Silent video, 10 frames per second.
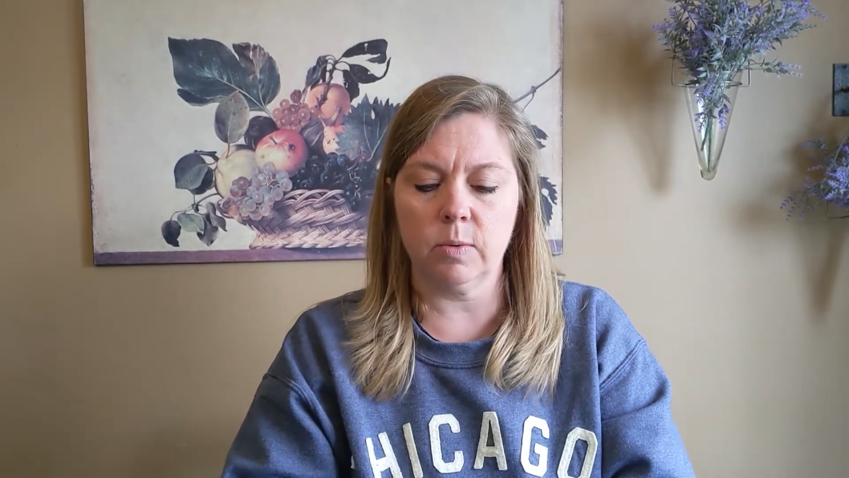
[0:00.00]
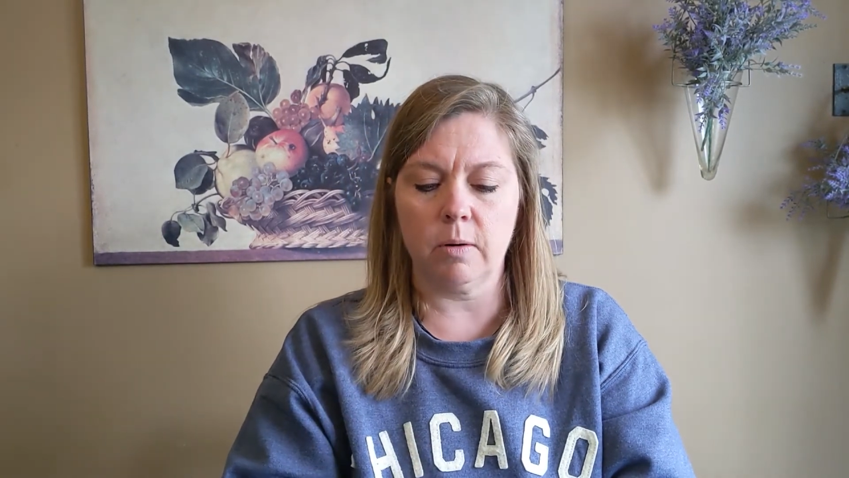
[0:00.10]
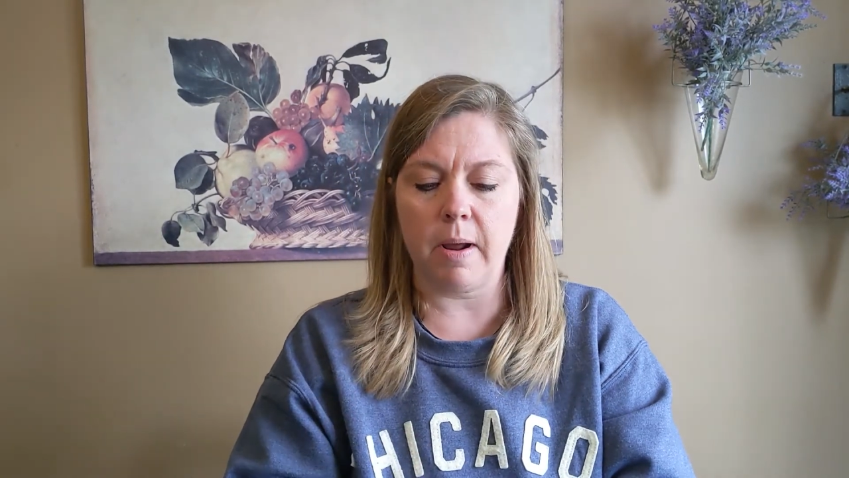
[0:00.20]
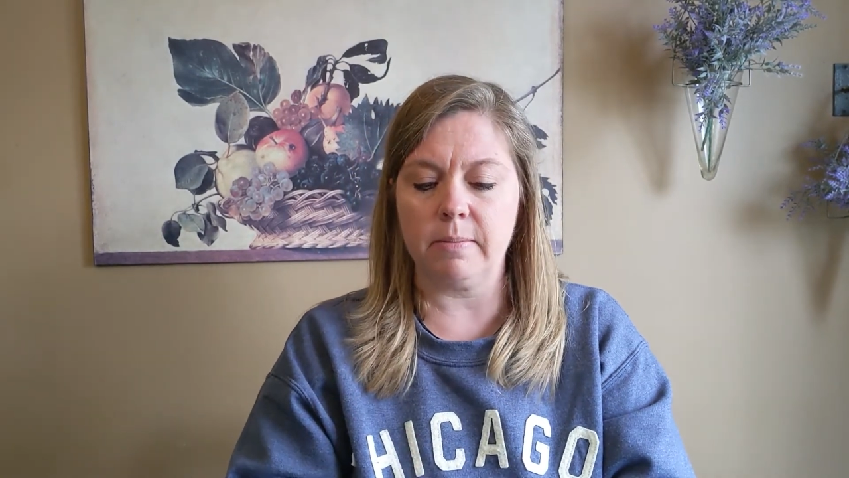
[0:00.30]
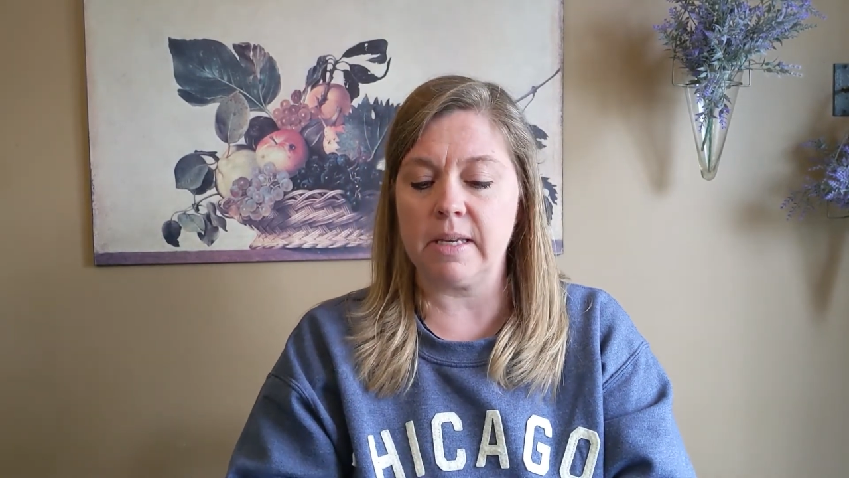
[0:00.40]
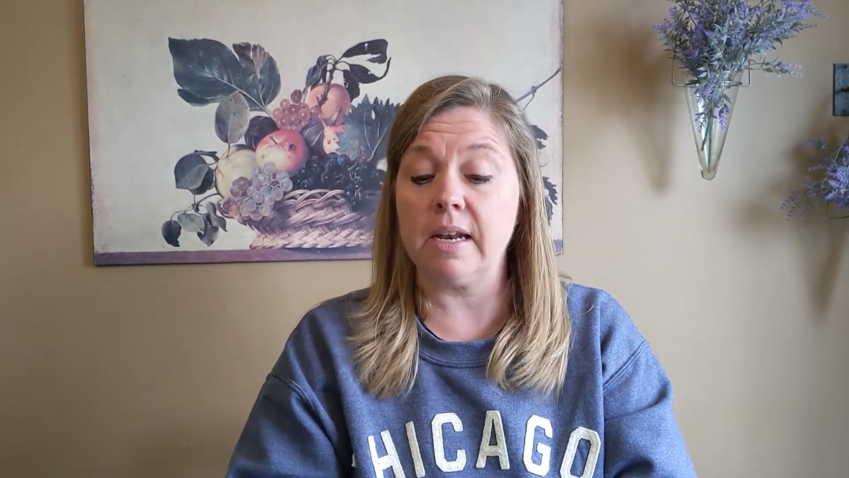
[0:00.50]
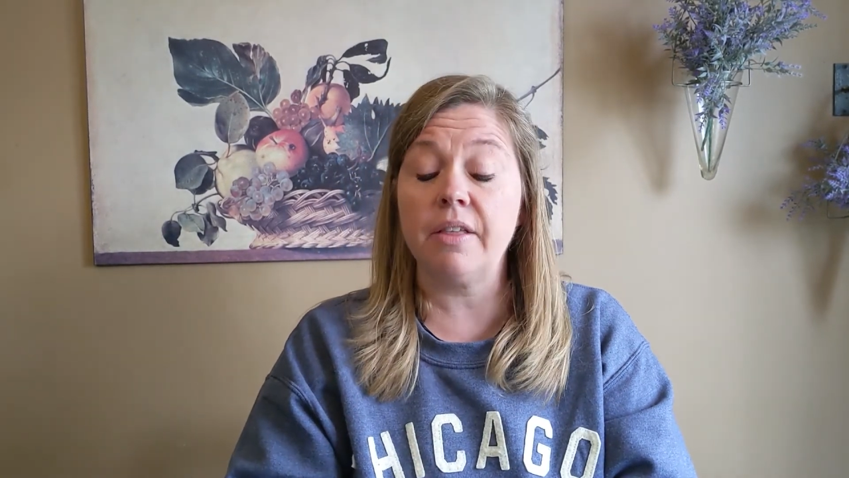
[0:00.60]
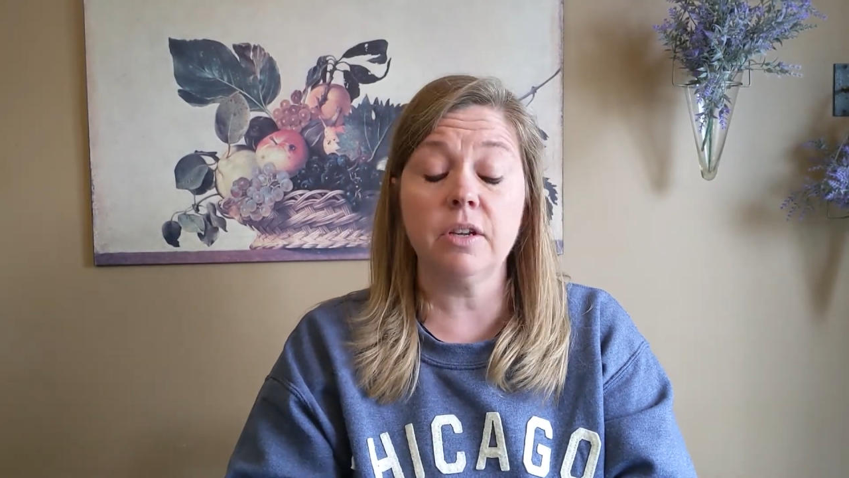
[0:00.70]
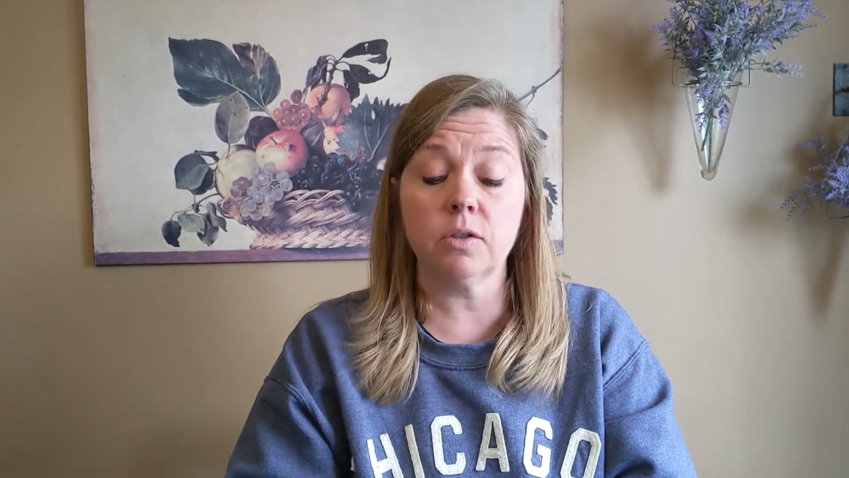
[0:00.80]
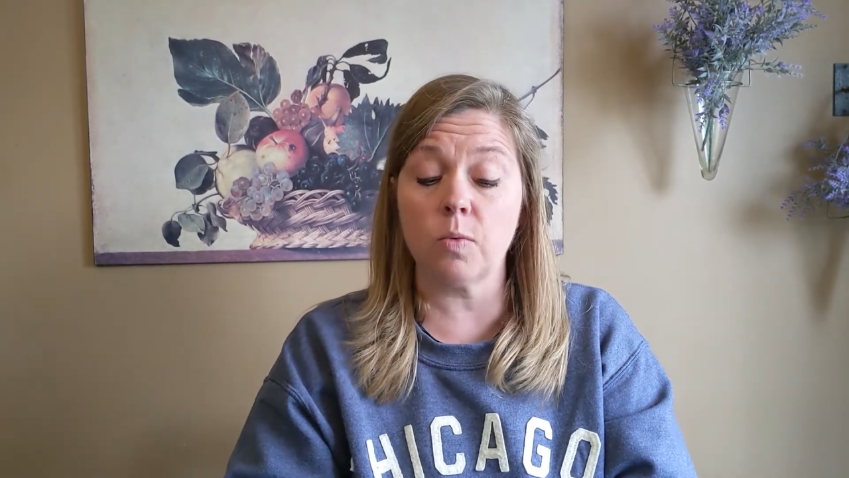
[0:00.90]
Winterbottom said.
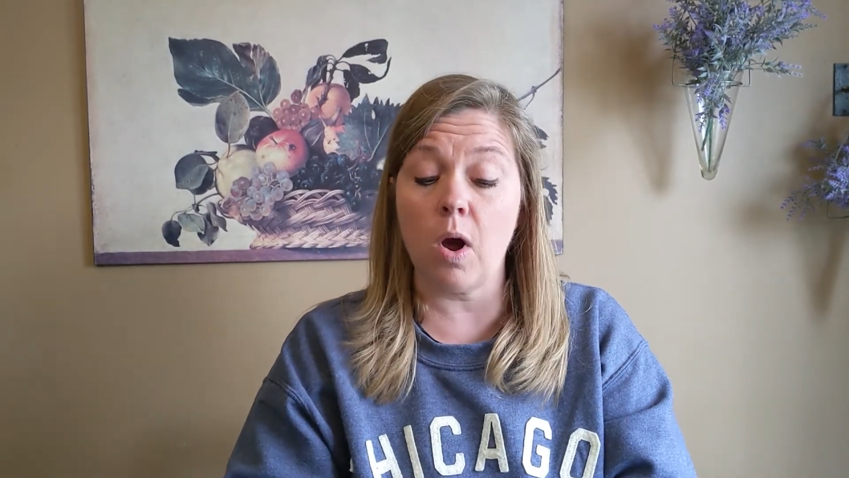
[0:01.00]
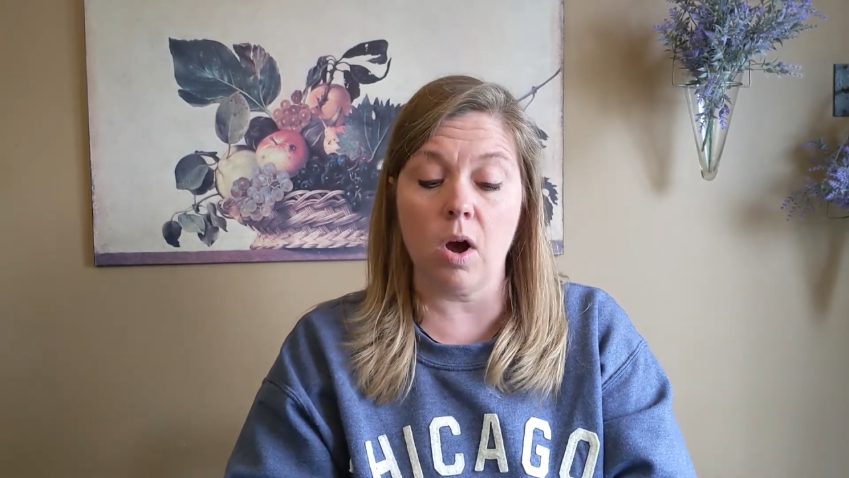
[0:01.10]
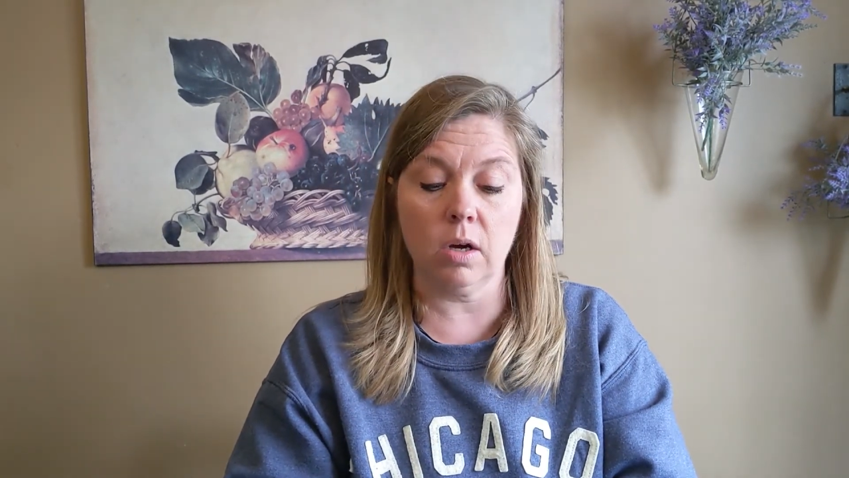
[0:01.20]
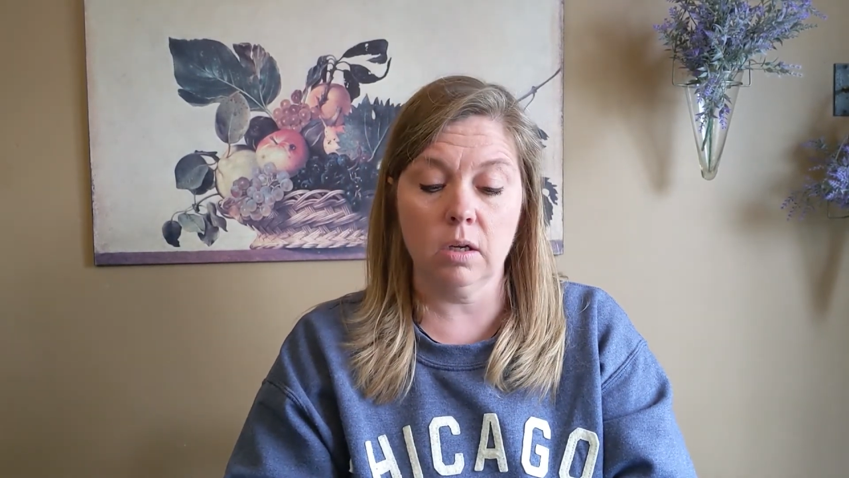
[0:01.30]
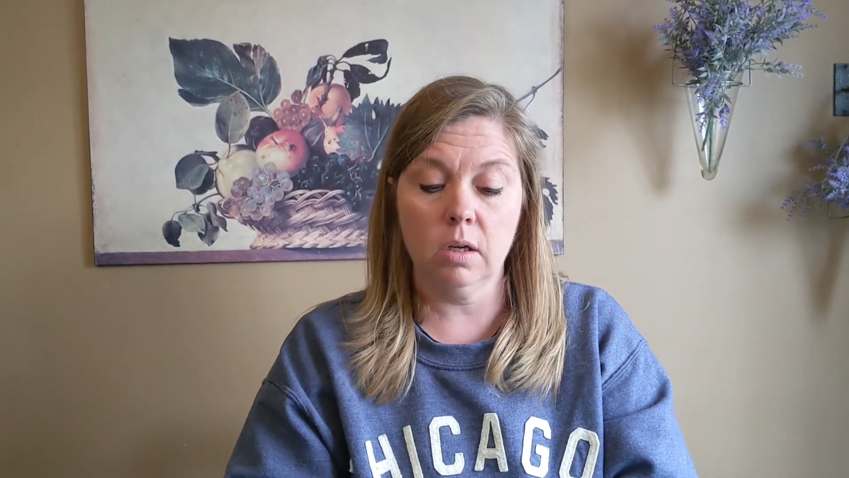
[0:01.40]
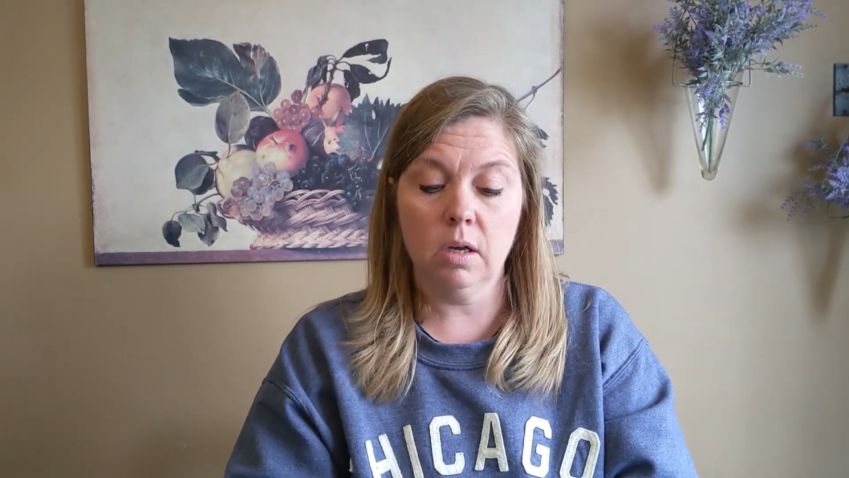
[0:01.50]
Nothing's wrong.